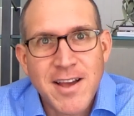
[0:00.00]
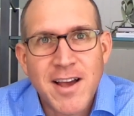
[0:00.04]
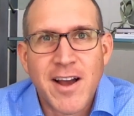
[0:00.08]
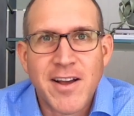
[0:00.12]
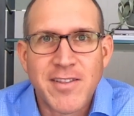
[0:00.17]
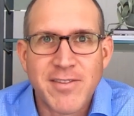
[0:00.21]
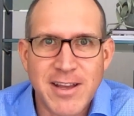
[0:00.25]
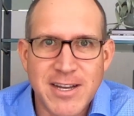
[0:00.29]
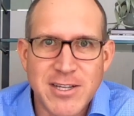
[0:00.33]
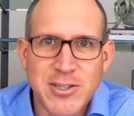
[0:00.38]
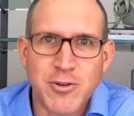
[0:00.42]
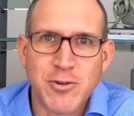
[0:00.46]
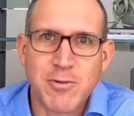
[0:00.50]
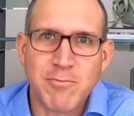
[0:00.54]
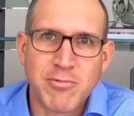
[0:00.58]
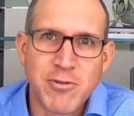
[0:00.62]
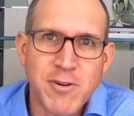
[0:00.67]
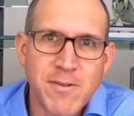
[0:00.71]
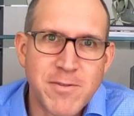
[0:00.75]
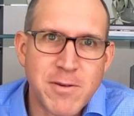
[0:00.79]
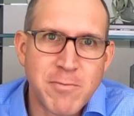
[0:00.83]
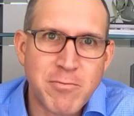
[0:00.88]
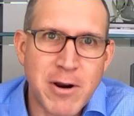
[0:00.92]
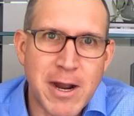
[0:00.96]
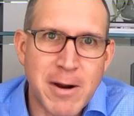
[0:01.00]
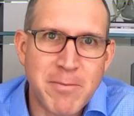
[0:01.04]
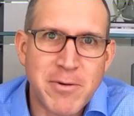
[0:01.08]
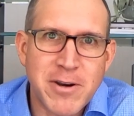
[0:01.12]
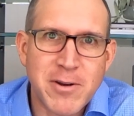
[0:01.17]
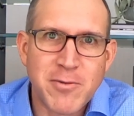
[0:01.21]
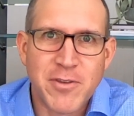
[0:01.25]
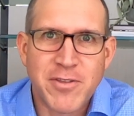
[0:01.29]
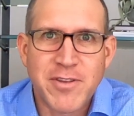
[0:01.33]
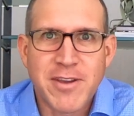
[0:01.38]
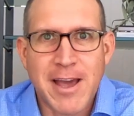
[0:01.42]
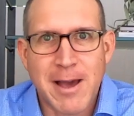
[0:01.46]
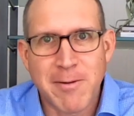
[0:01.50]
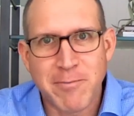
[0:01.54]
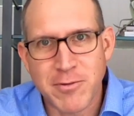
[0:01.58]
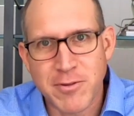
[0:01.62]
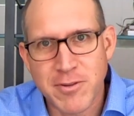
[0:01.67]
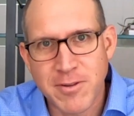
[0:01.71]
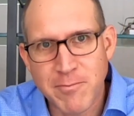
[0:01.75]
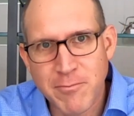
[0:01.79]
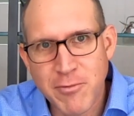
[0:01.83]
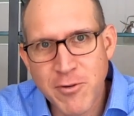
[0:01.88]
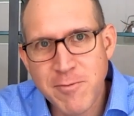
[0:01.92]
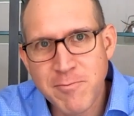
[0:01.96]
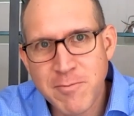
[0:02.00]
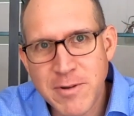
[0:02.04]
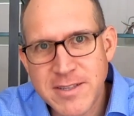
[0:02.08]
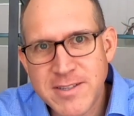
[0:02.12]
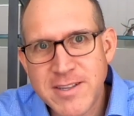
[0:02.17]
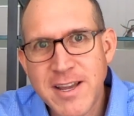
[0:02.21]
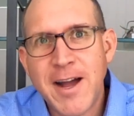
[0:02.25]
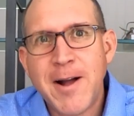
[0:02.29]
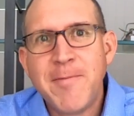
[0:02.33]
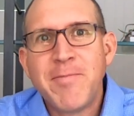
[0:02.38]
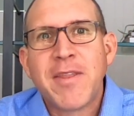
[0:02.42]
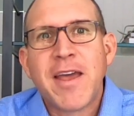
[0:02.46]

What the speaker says: unless you improve the property with capital improvement,